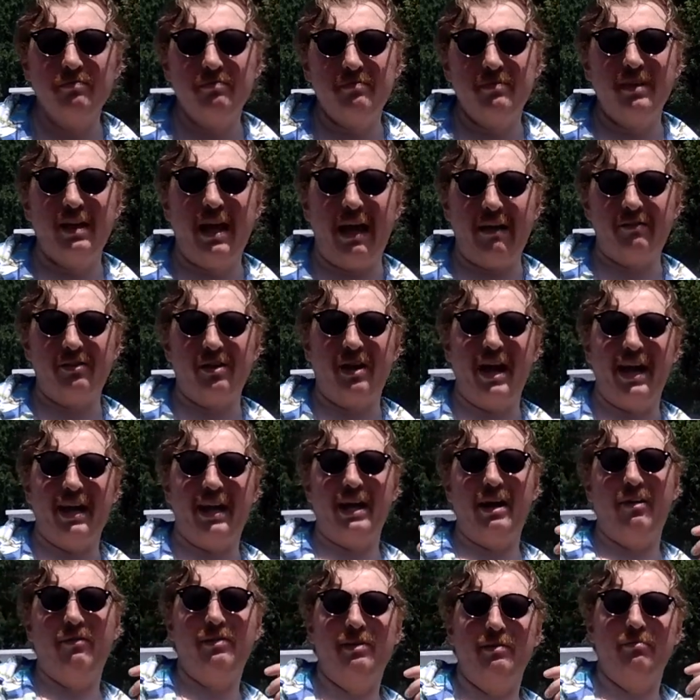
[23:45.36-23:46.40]
after hanging
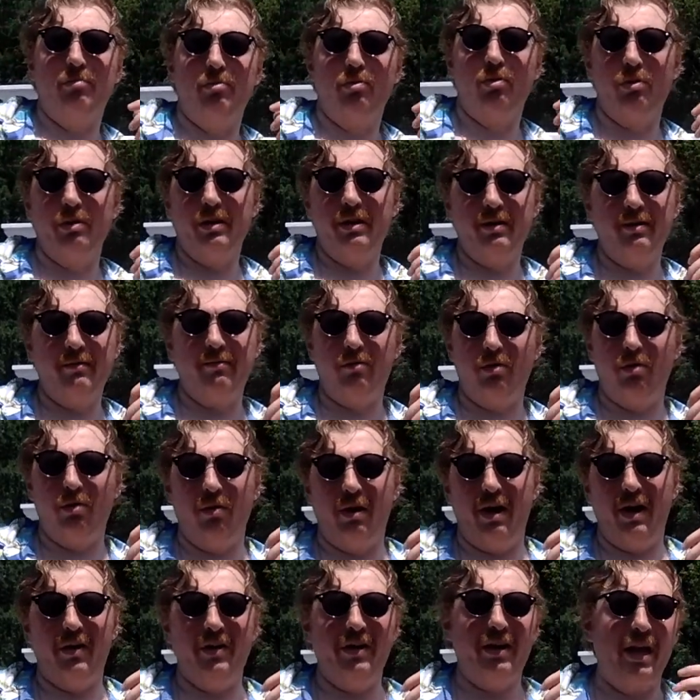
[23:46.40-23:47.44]
out with your boy for a
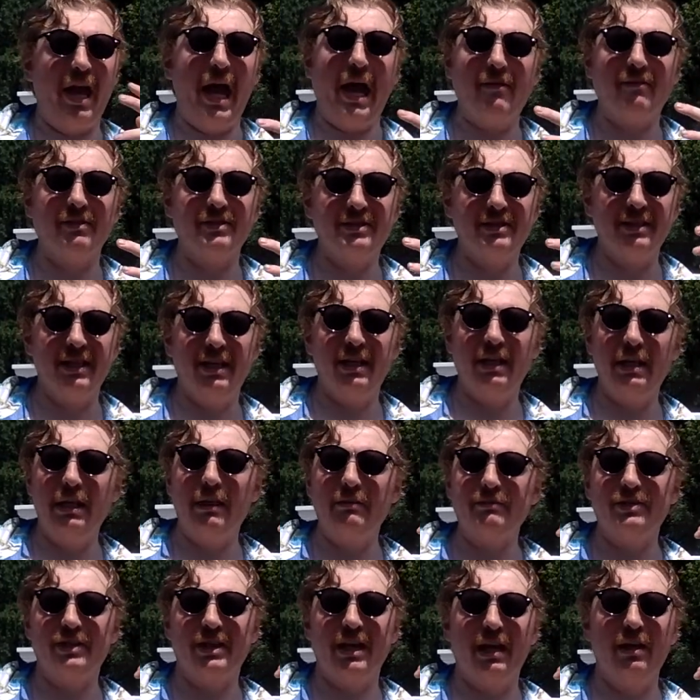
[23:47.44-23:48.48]
while that you haven't seen, he lives
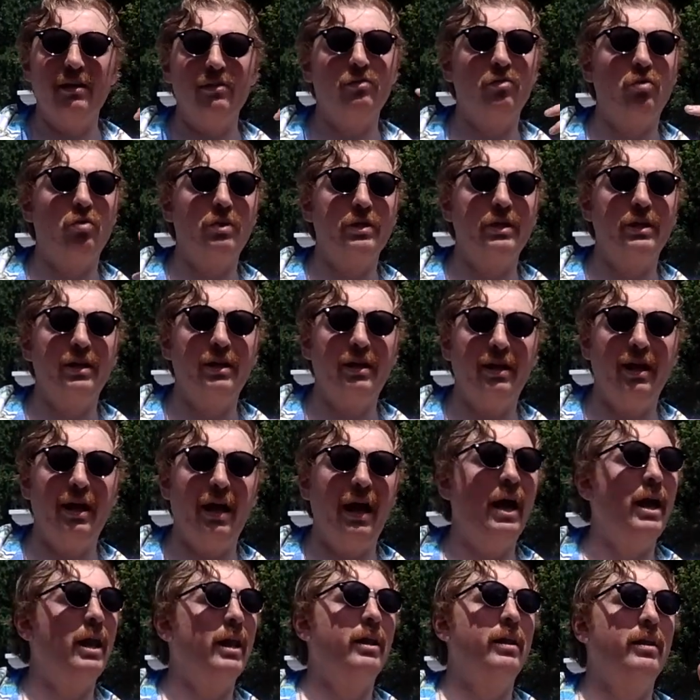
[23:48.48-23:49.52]
in California,
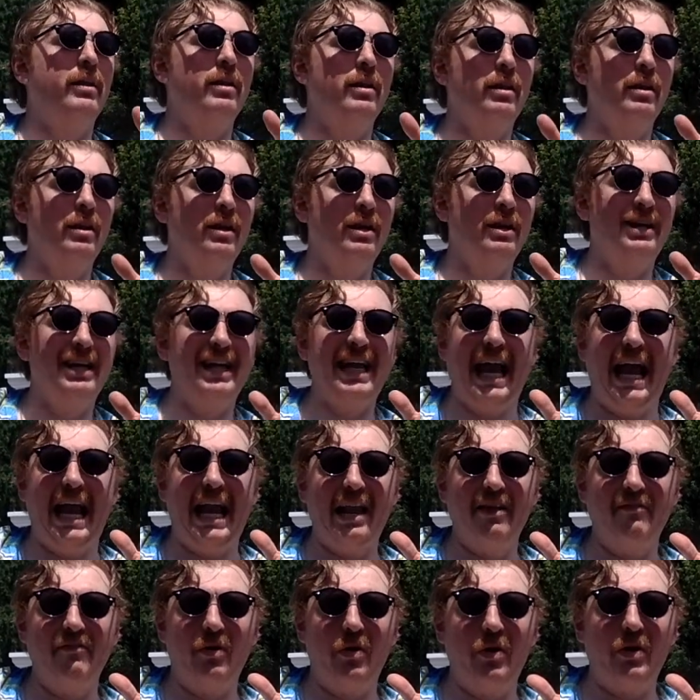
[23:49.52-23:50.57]
and
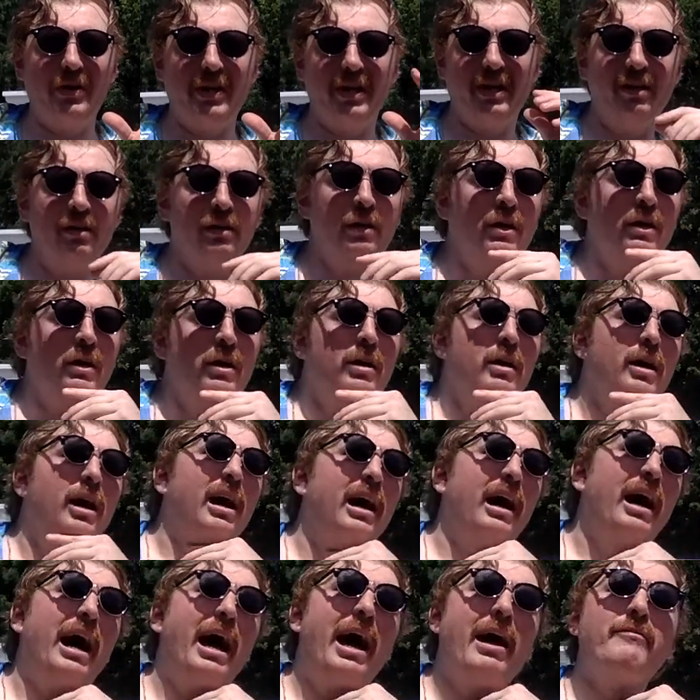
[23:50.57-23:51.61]

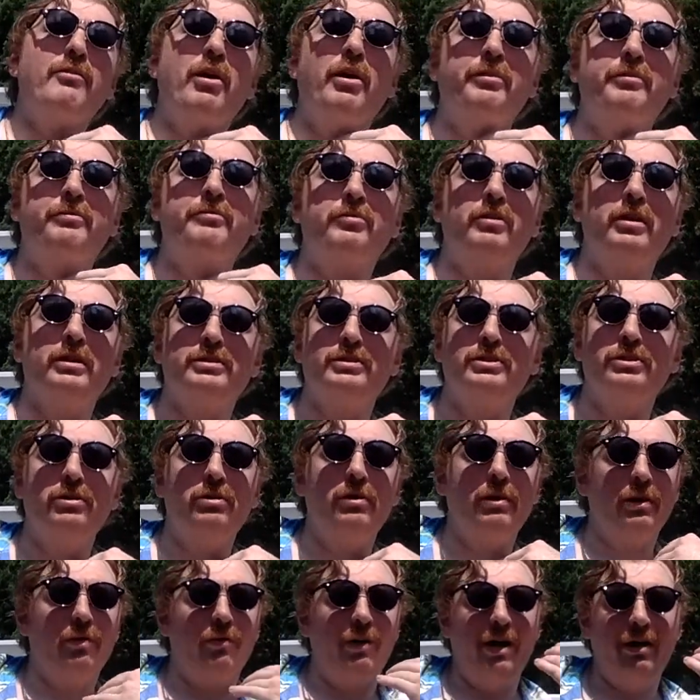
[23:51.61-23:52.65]
I have other friends too who are
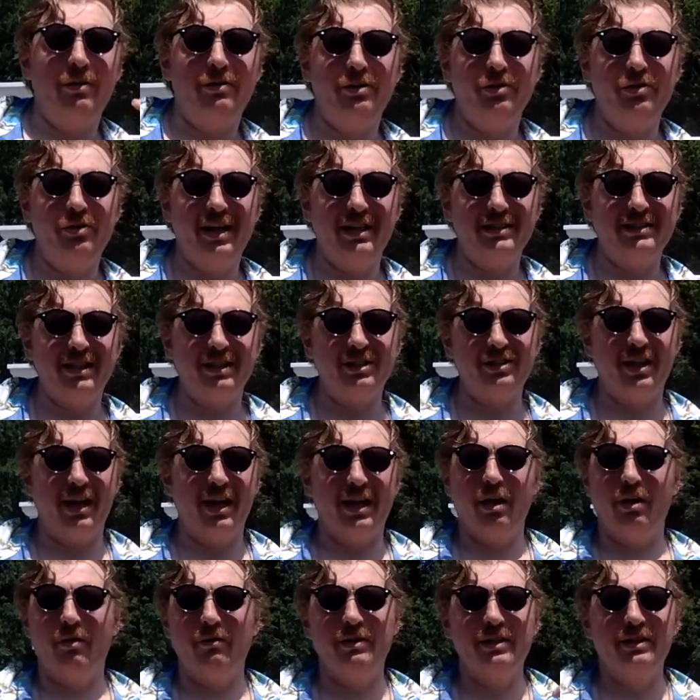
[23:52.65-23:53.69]
like, wow, did you guys actually hang
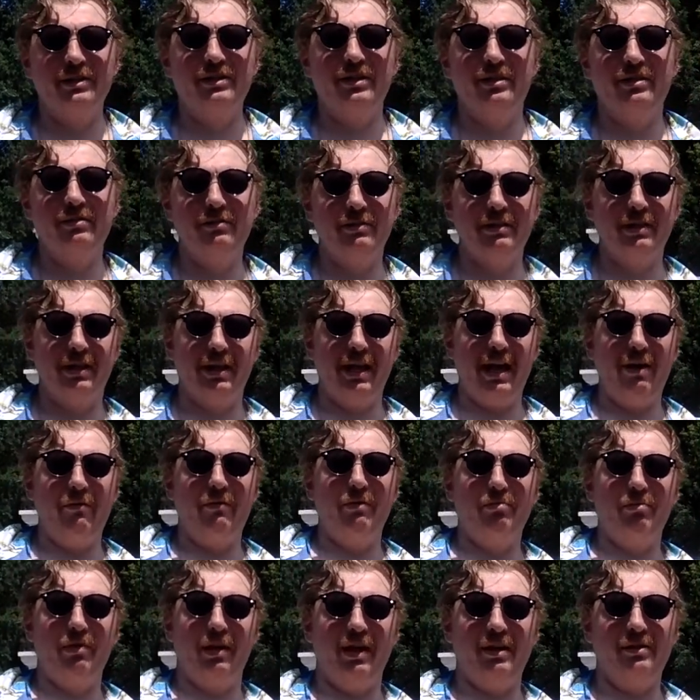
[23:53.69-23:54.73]
out with each other? We're like, yeah, we
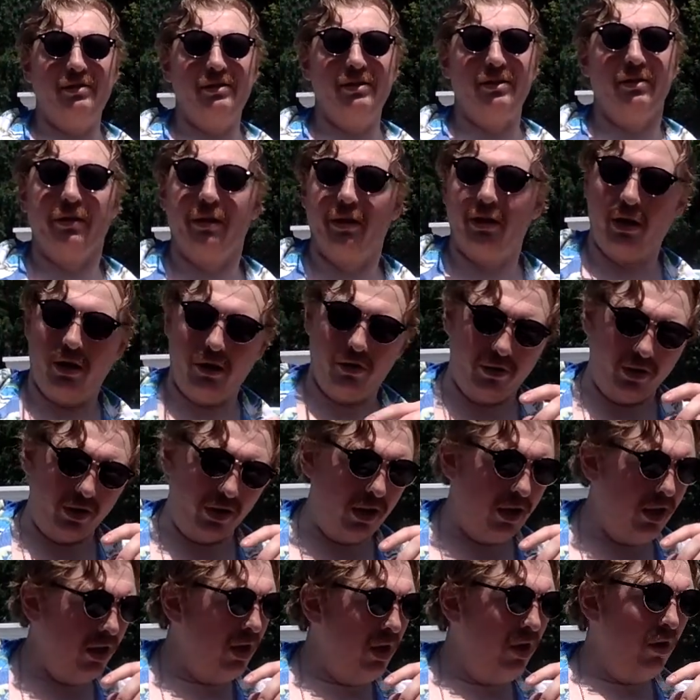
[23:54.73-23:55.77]
plan to, and
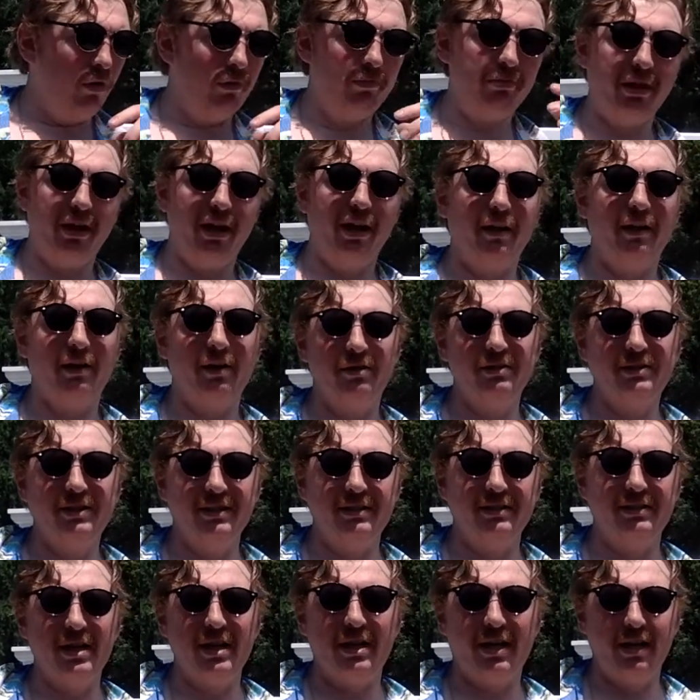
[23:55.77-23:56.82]
we're planning to go see
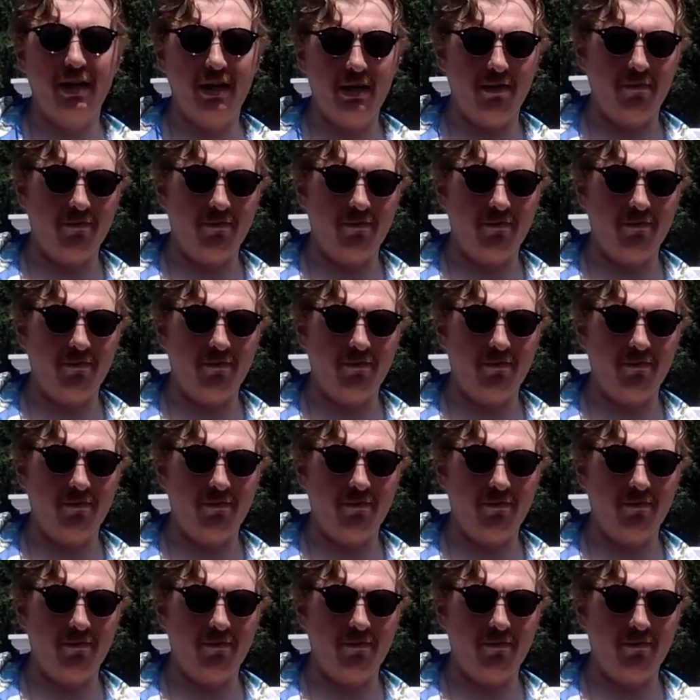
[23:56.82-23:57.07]
Duckett and